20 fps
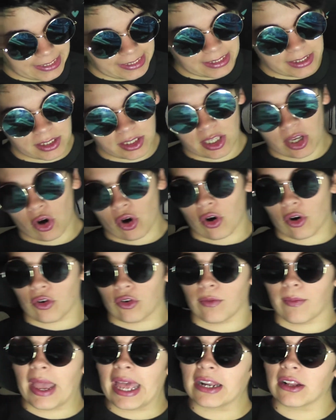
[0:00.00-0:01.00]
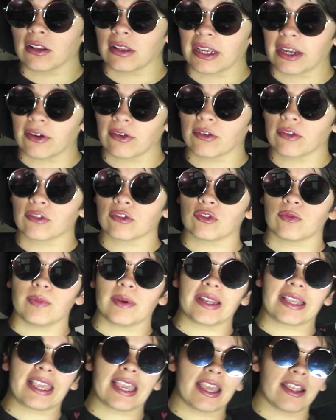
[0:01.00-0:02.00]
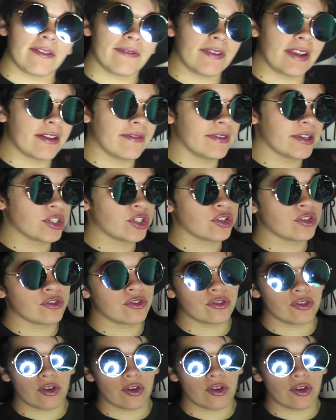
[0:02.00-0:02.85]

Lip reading: and there are grammatical errors, but again, fanfiction,